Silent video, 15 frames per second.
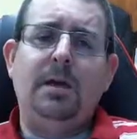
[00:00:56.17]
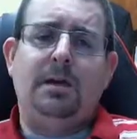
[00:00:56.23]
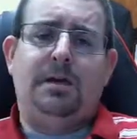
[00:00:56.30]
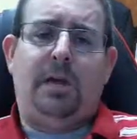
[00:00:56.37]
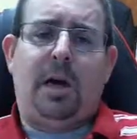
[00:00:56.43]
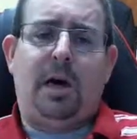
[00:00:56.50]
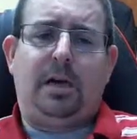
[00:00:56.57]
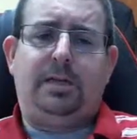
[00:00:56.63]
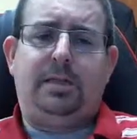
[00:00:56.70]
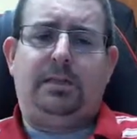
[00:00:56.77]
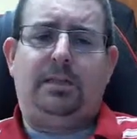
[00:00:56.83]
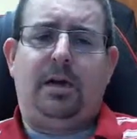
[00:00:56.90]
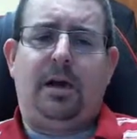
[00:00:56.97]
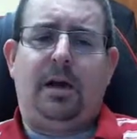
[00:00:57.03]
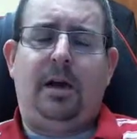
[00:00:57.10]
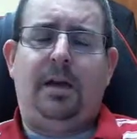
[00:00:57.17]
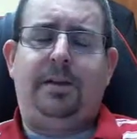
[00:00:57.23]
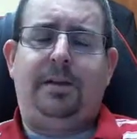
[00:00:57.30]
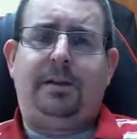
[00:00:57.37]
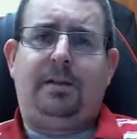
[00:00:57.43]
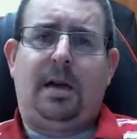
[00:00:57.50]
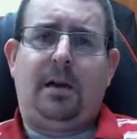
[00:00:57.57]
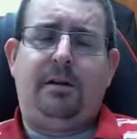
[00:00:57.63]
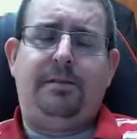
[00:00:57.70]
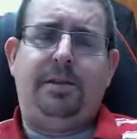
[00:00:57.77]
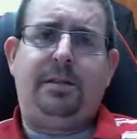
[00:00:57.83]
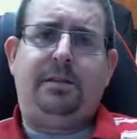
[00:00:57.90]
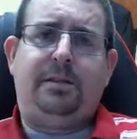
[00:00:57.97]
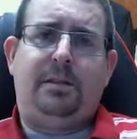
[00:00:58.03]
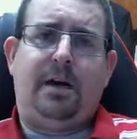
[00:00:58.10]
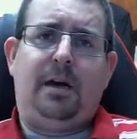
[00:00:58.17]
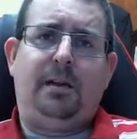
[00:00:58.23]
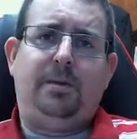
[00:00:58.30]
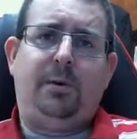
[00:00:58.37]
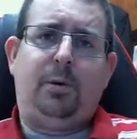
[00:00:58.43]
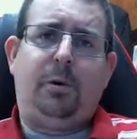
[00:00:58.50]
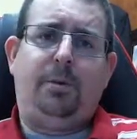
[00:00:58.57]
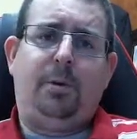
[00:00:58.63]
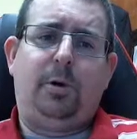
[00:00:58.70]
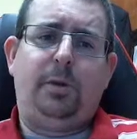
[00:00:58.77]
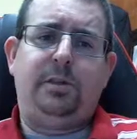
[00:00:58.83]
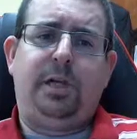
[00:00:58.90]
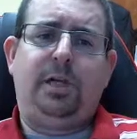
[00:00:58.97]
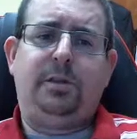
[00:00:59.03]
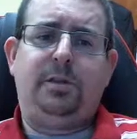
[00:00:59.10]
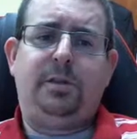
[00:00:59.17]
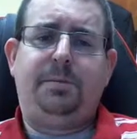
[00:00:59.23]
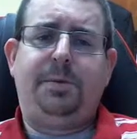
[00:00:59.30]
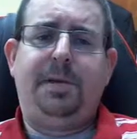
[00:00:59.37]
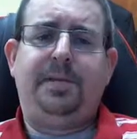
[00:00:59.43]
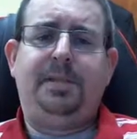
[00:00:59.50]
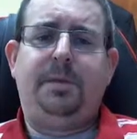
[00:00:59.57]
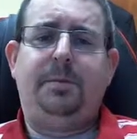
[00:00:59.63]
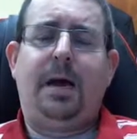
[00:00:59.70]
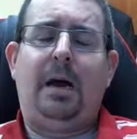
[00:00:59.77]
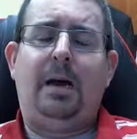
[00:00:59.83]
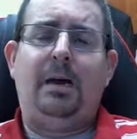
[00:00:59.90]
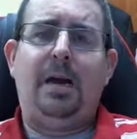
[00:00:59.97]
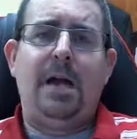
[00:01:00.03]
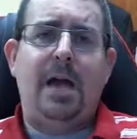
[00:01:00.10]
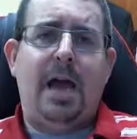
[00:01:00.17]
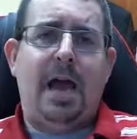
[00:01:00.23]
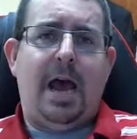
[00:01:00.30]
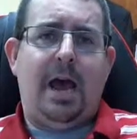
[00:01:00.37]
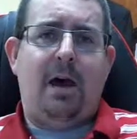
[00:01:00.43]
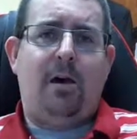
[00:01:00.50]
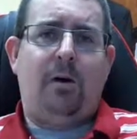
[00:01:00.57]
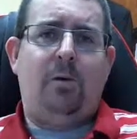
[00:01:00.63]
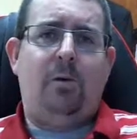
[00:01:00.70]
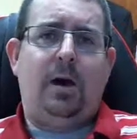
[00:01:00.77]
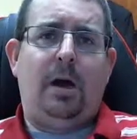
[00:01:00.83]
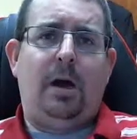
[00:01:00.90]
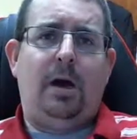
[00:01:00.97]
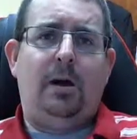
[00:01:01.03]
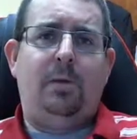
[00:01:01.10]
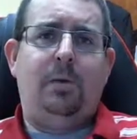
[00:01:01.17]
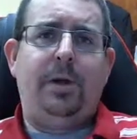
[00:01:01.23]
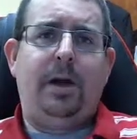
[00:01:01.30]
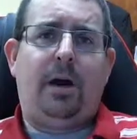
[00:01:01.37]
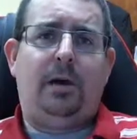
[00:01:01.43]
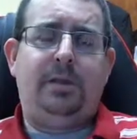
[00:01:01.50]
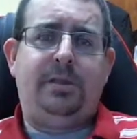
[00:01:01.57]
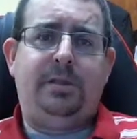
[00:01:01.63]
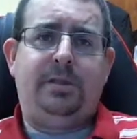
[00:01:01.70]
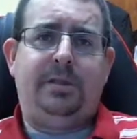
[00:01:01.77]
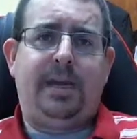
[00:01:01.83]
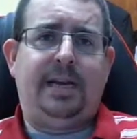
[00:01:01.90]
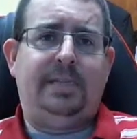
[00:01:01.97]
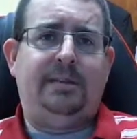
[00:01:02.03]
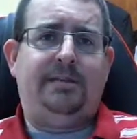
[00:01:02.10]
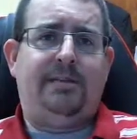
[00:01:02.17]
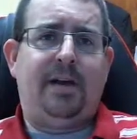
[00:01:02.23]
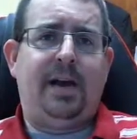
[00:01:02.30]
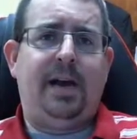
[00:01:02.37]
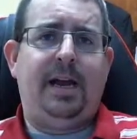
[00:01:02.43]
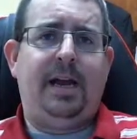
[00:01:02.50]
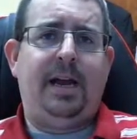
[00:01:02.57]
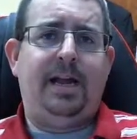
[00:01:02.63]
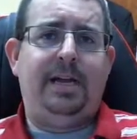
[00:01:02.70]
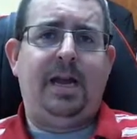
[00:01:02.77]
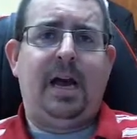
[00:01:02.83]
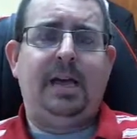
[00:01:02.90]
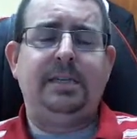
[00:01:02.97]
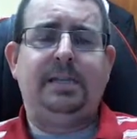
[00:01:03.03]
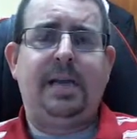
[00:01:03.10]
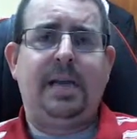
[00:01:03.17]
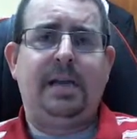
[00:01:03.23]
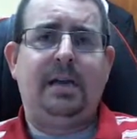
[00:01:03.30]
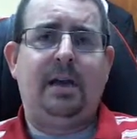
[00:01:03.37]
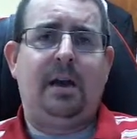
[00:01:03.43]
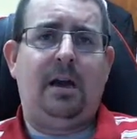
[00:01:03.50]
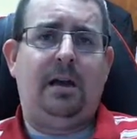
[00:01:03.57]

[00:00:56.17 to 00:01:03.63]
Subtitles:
This Torah portion also speaks about how we are to sanctify and not take